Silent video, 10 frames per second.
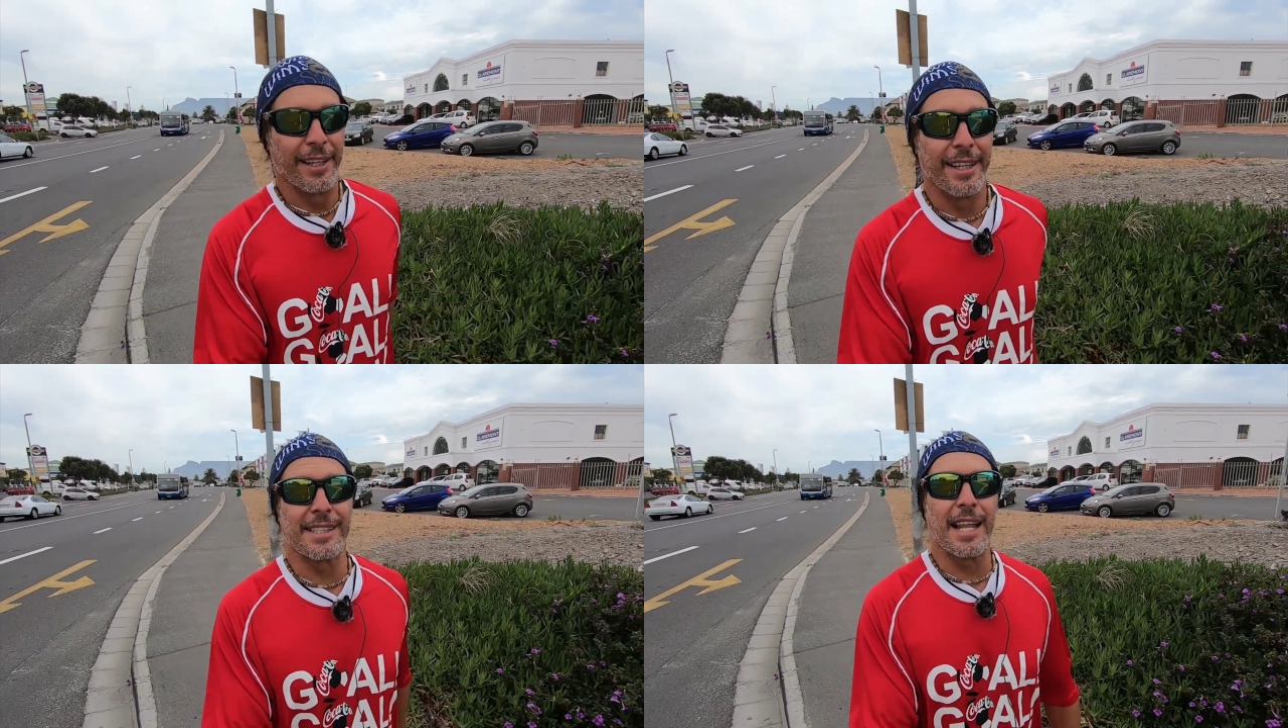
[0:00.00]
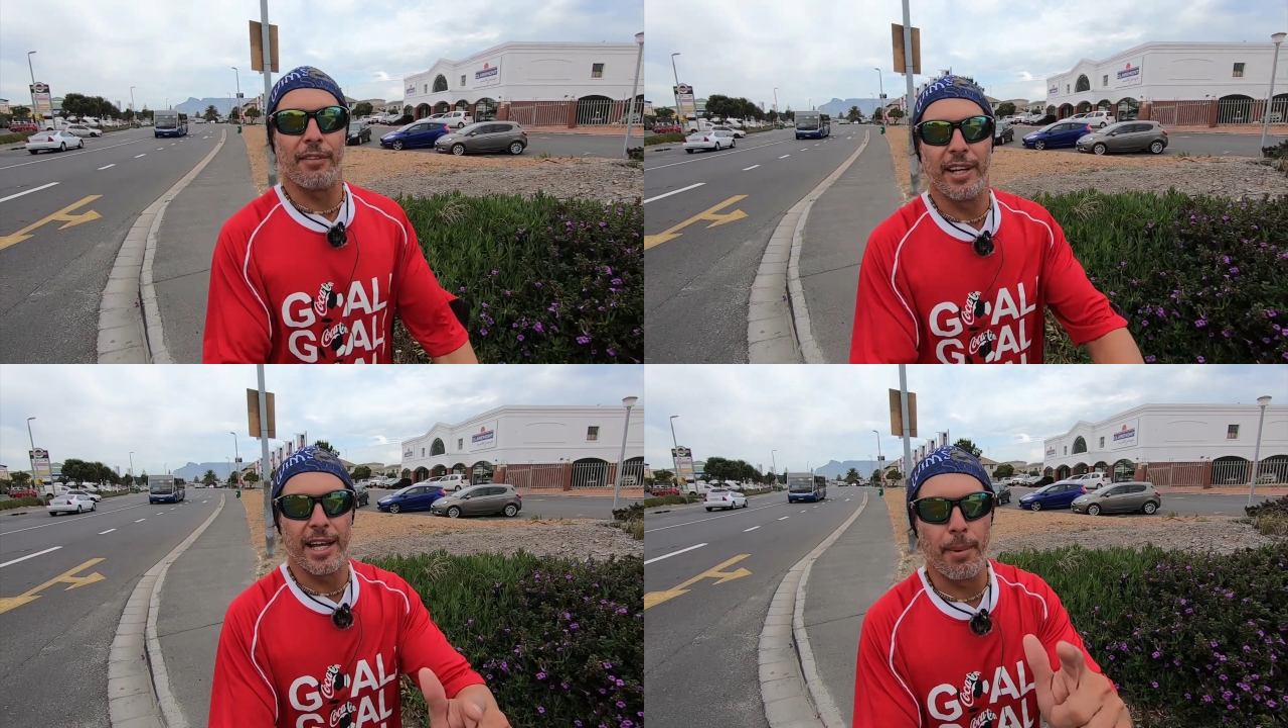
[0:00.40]
This
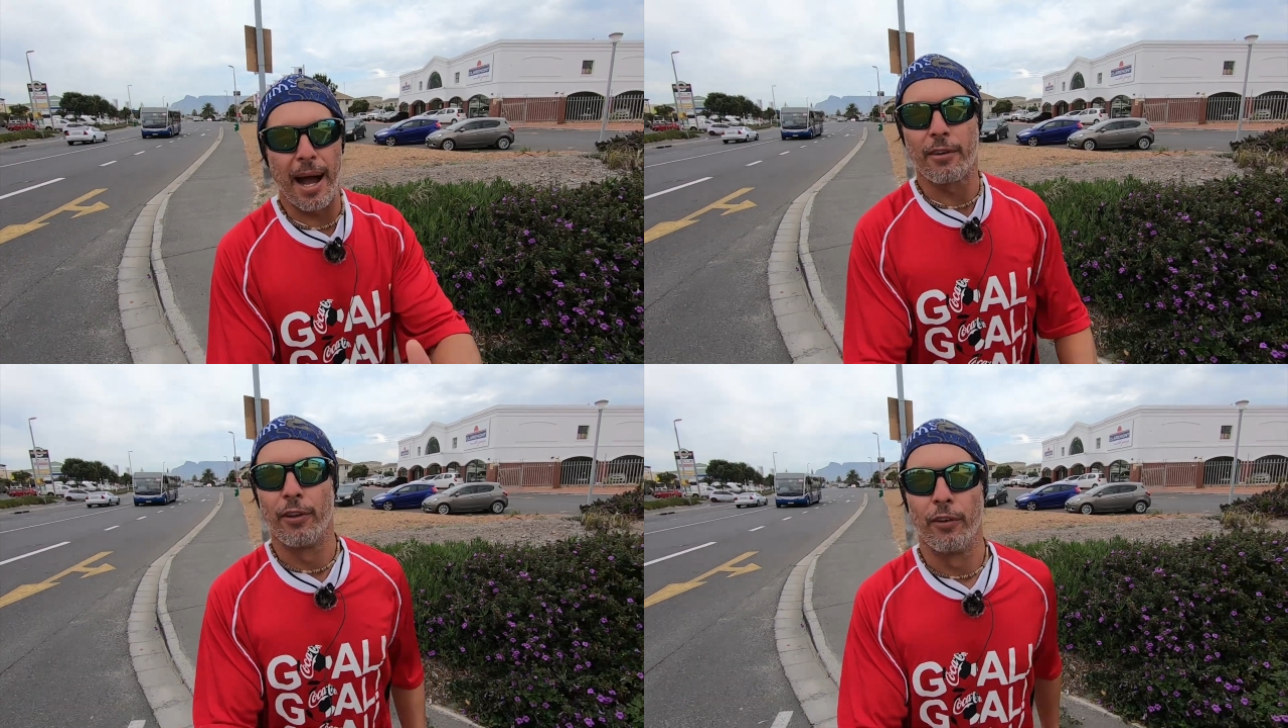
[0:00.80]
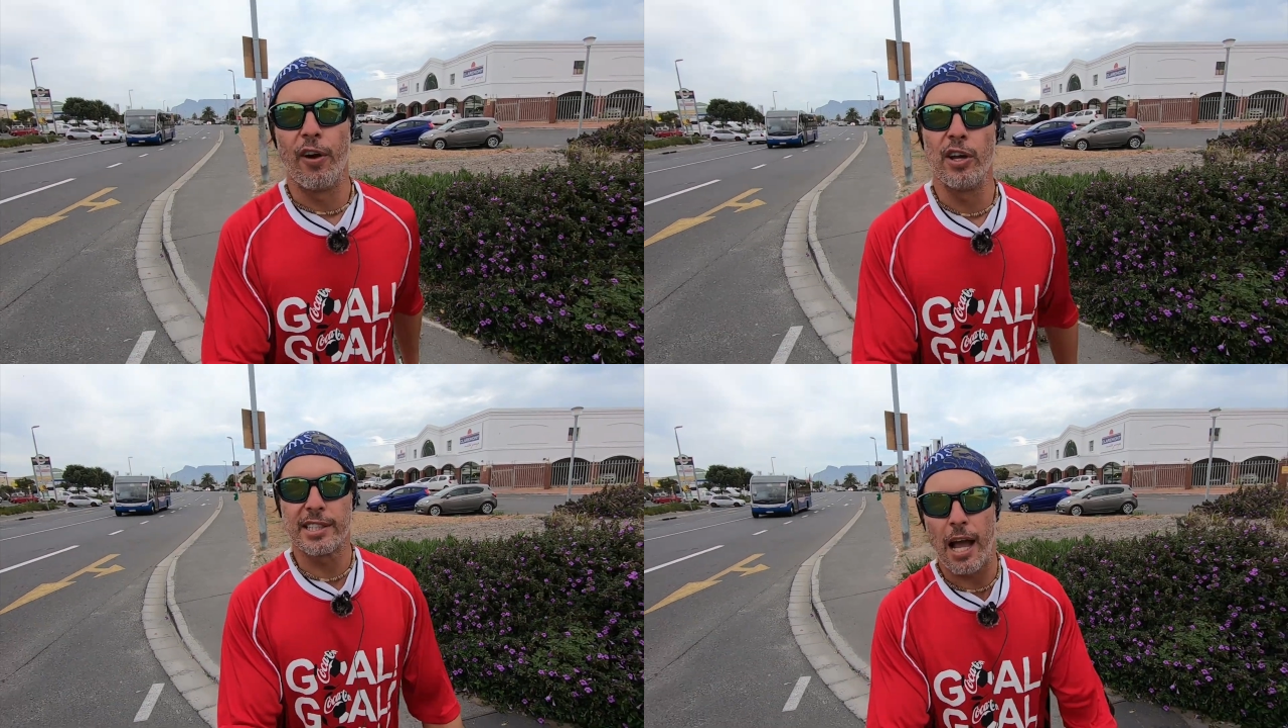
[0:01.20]
lavalier mic, for the
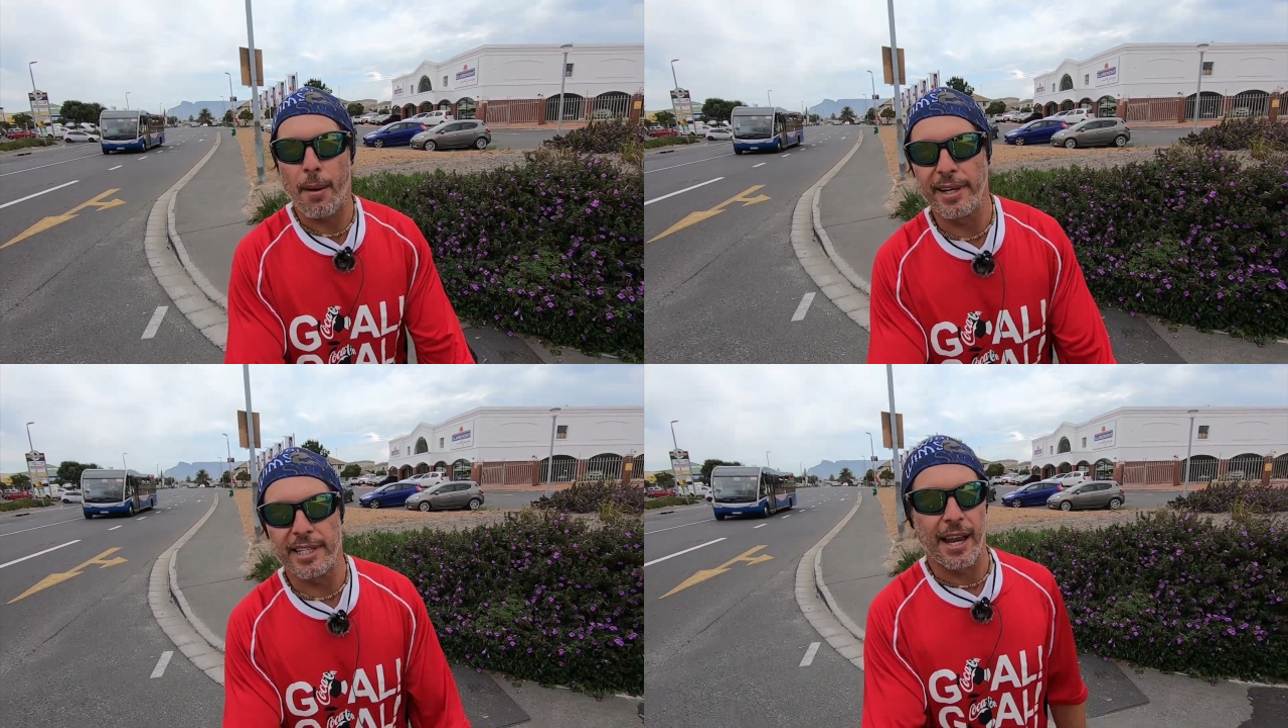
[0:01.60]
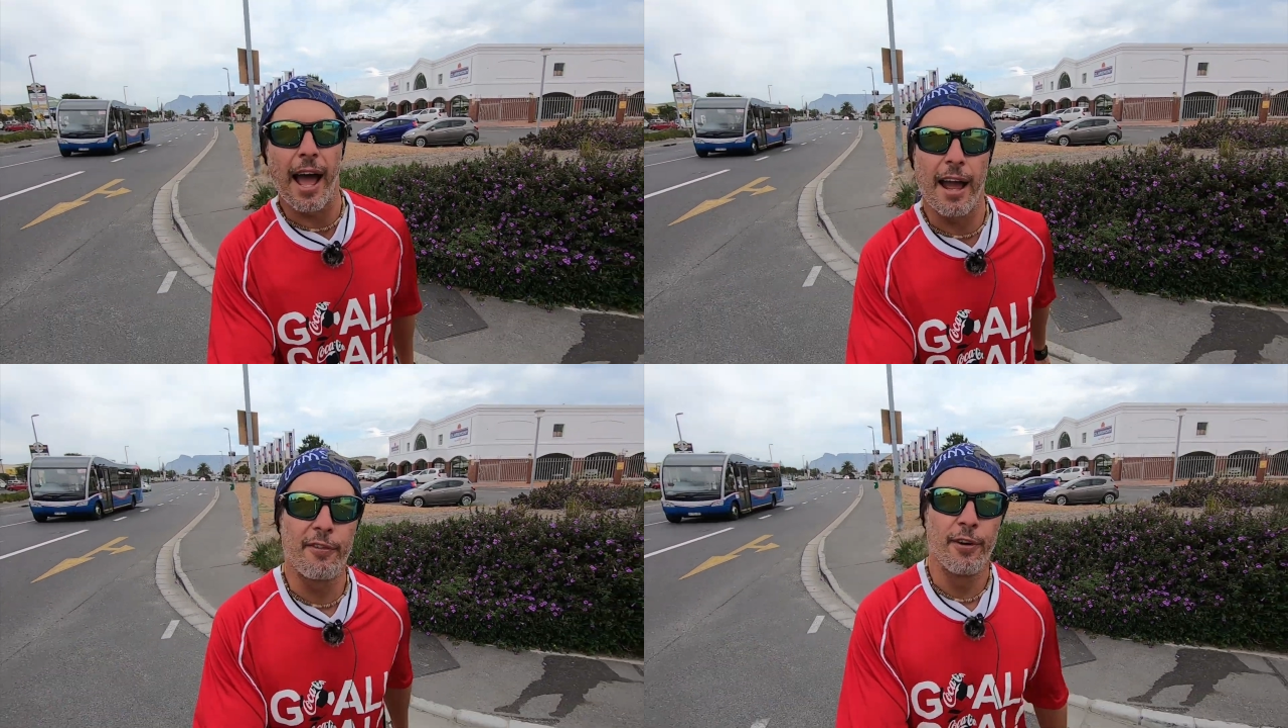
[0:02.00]
first time in its
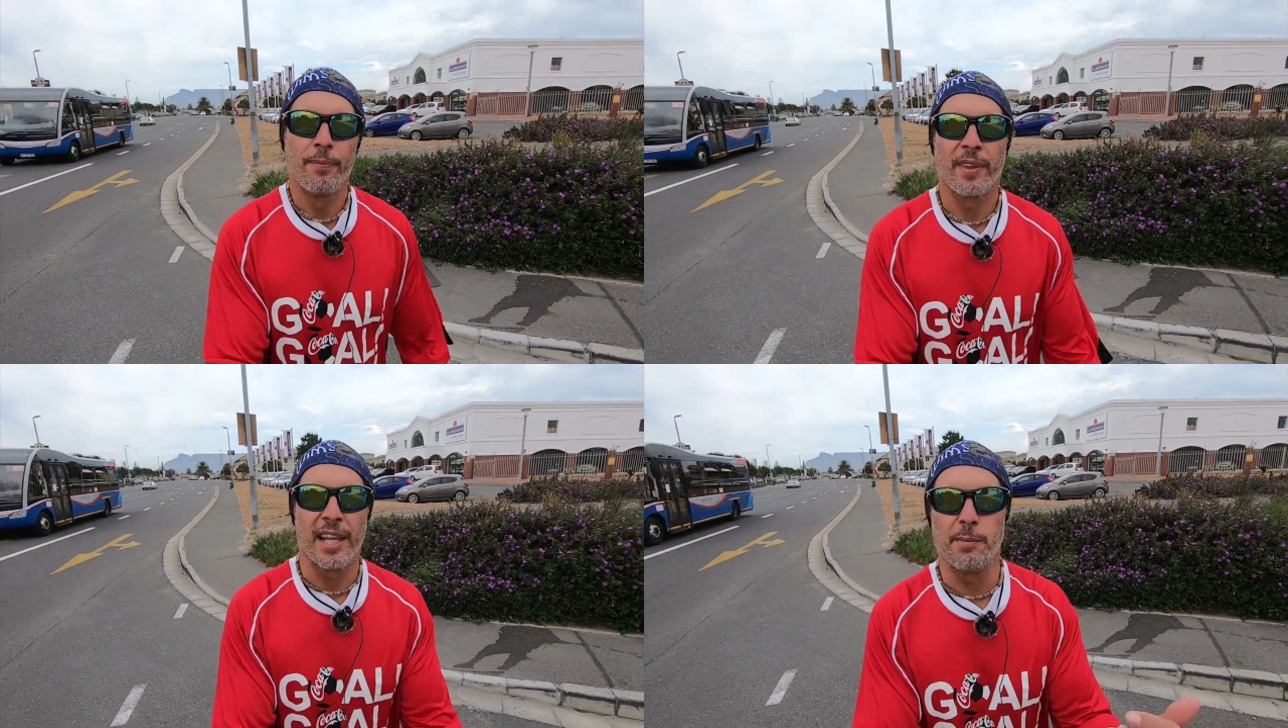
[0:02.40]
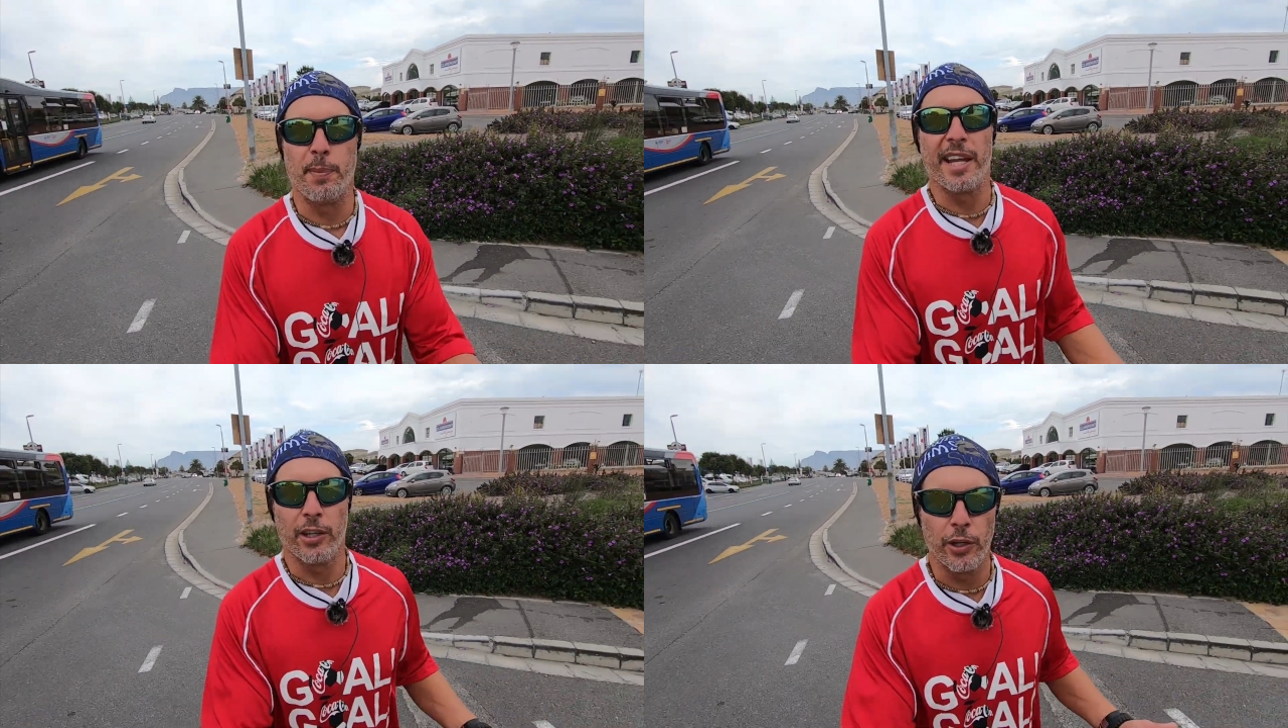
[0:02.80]
life, is
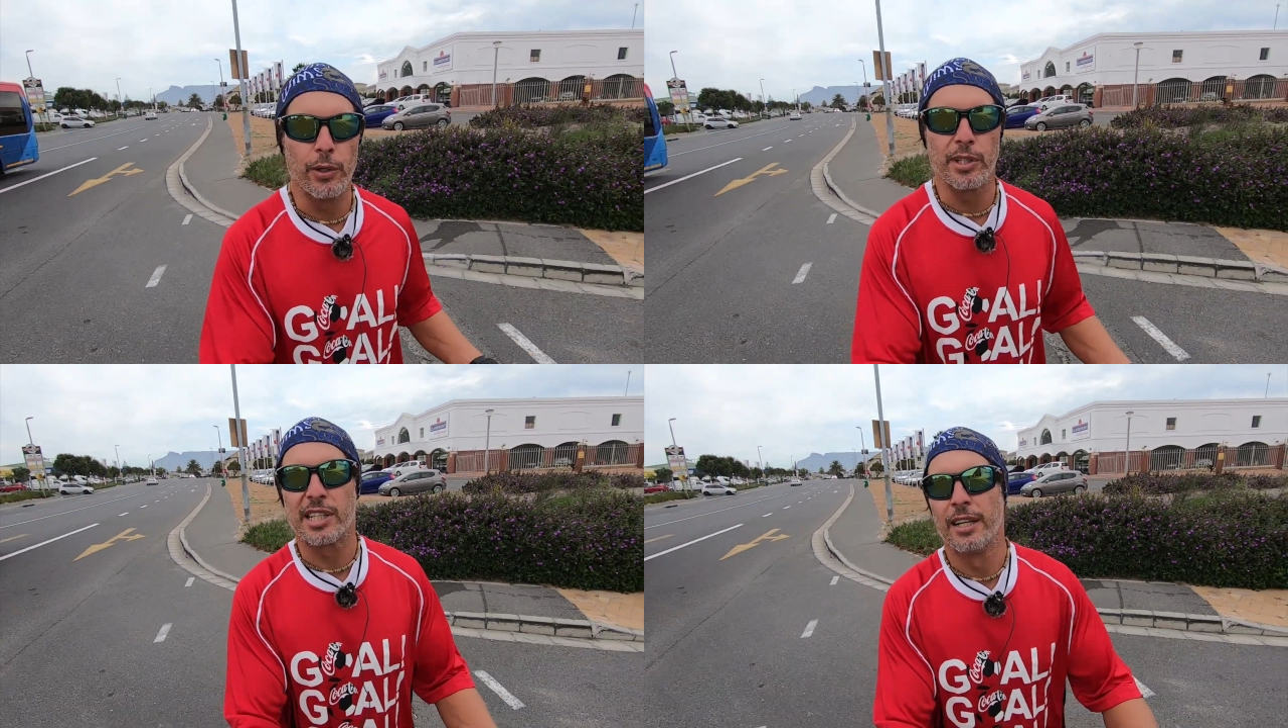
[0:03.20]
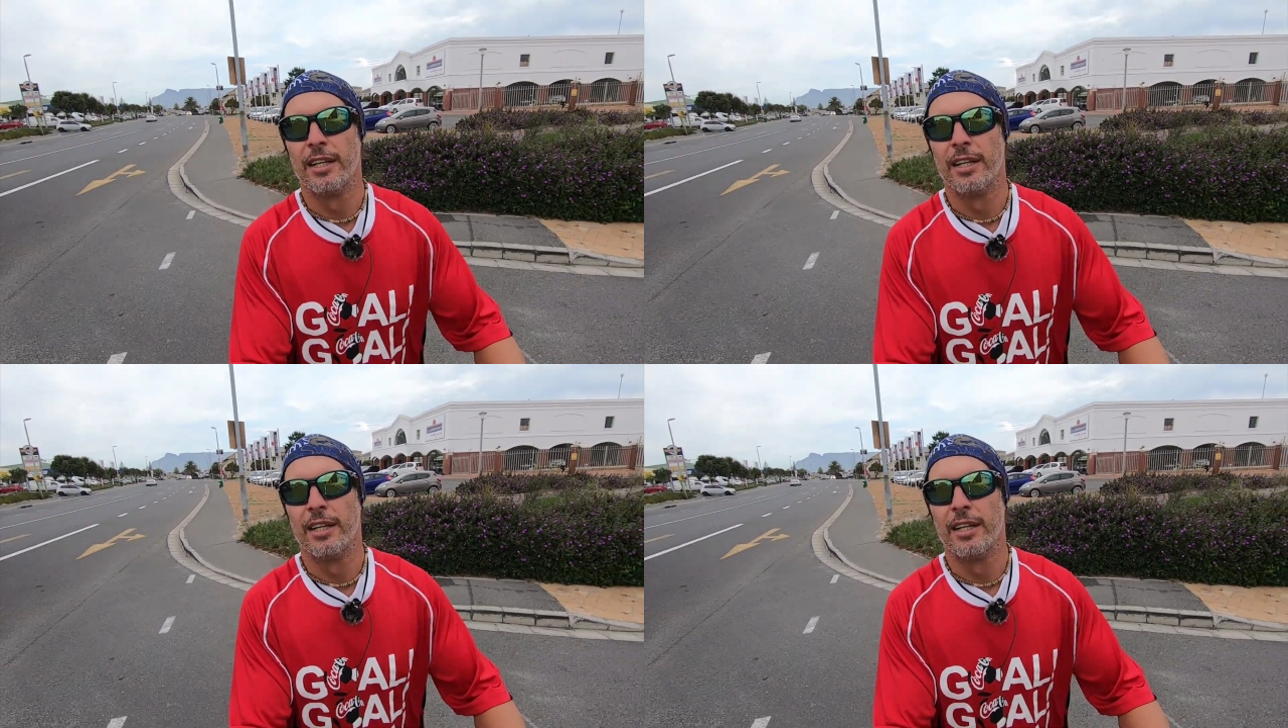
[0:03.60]
being used